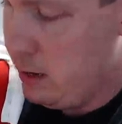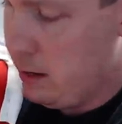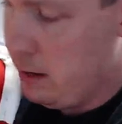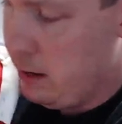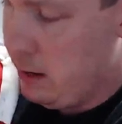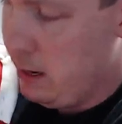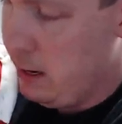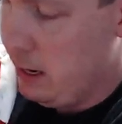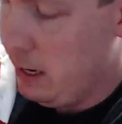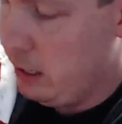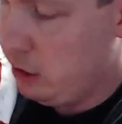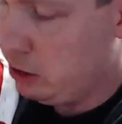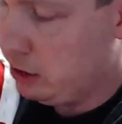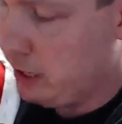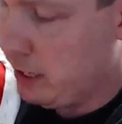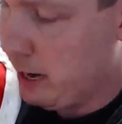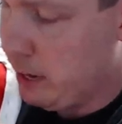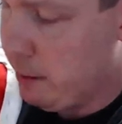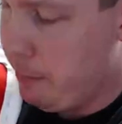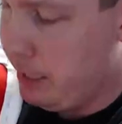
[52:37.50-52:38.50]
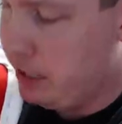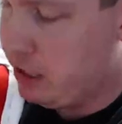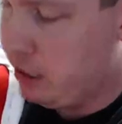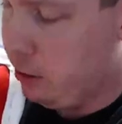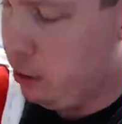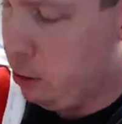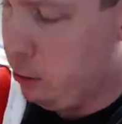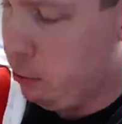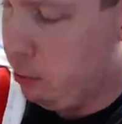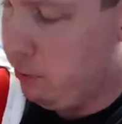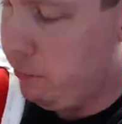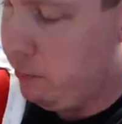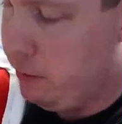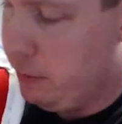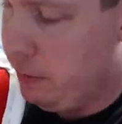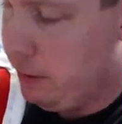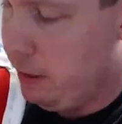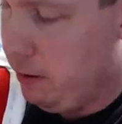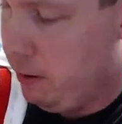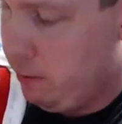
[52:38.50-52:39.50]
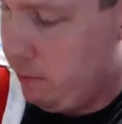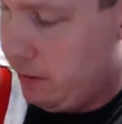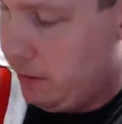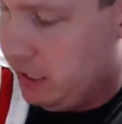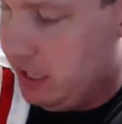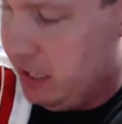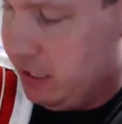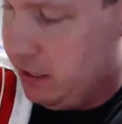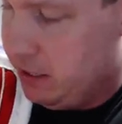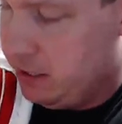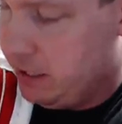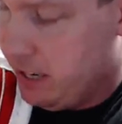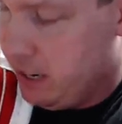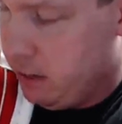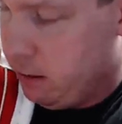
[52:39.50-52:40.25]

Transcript: it just kind of makes it a little more flippy if I take this out.